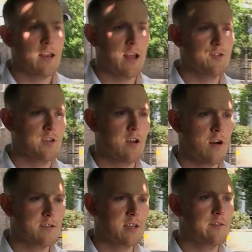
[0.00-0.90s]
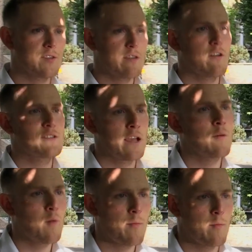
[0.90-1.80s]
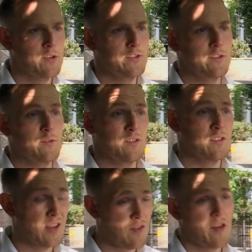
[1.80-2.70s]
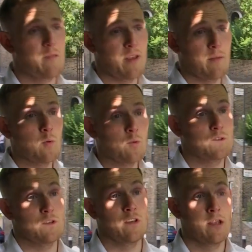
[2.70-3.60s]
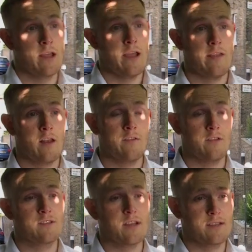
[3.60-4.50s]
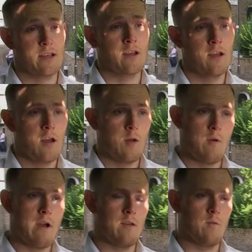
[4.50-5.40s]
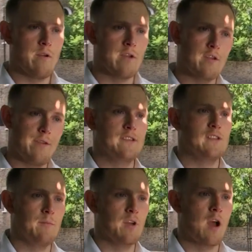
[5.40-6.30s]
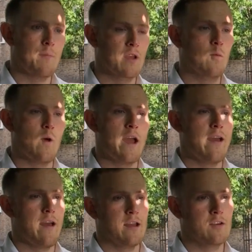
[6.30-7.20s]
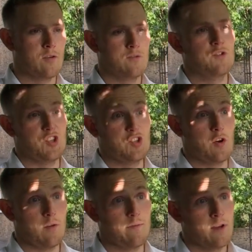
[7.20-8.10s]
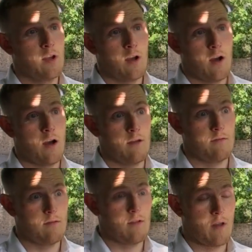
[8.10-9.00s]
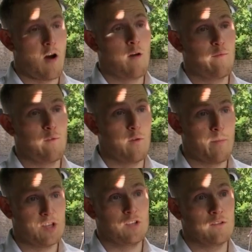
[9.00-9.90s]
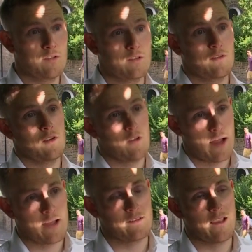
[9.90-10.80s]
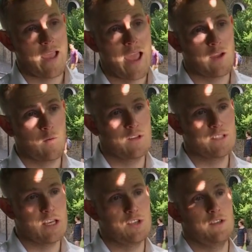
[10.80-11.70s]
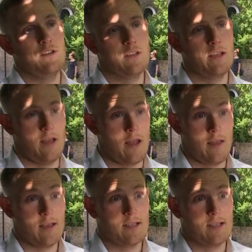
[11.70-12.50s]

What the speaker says: electric cars have zero tailpipe emissions, which is incredibly important in a London setting, when we're increasingly becoming aware and conscious of the harmful emissions and air quality issues in this